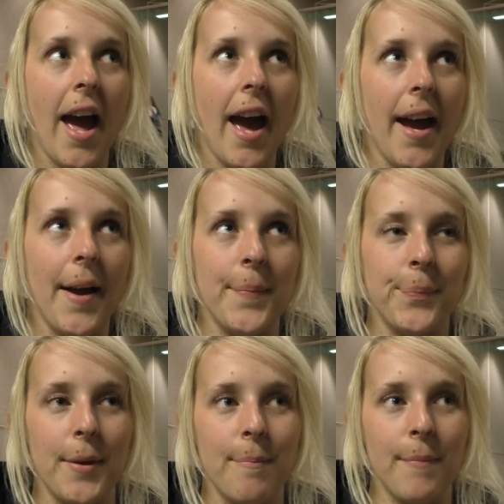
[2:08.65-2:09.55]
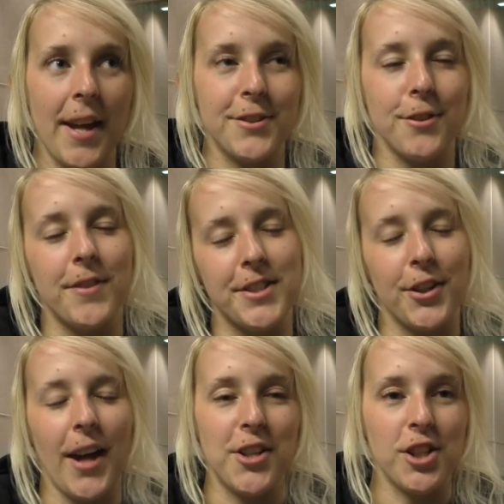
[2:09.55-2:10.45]
mental
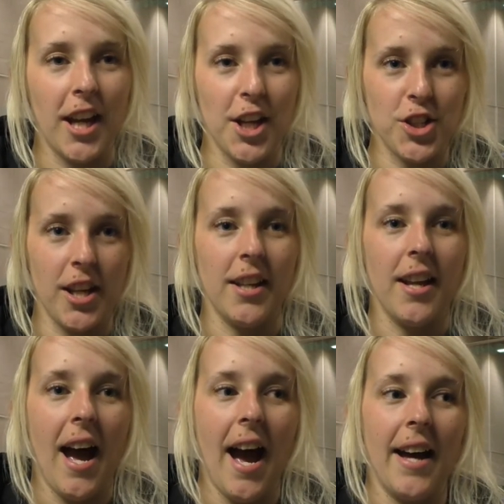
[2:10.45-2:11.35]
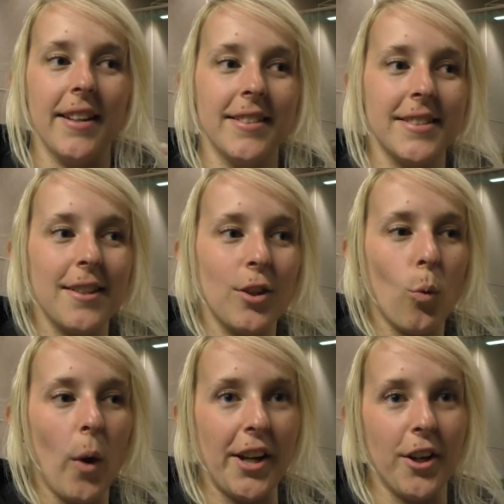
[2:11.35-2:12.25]
physical education and
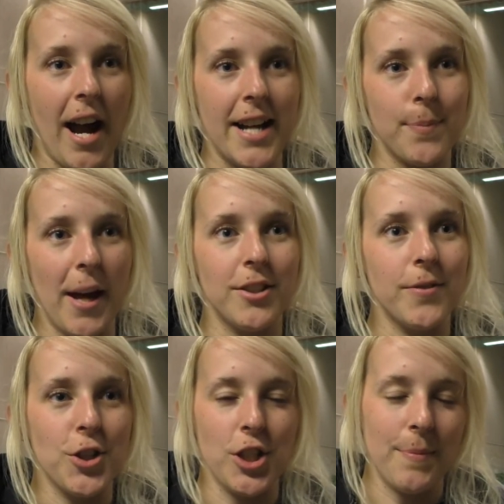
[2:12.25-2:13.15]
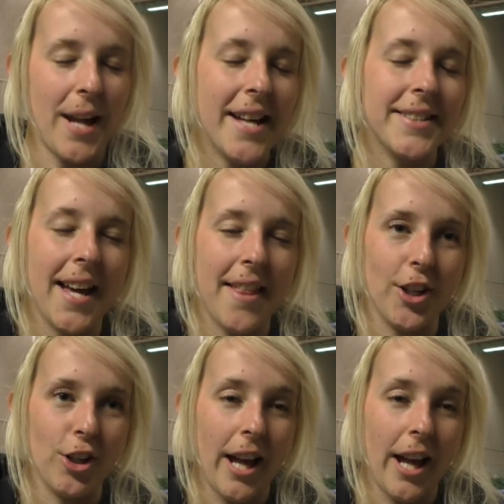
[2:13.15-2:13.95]
the wider aspect of your gymnasts and their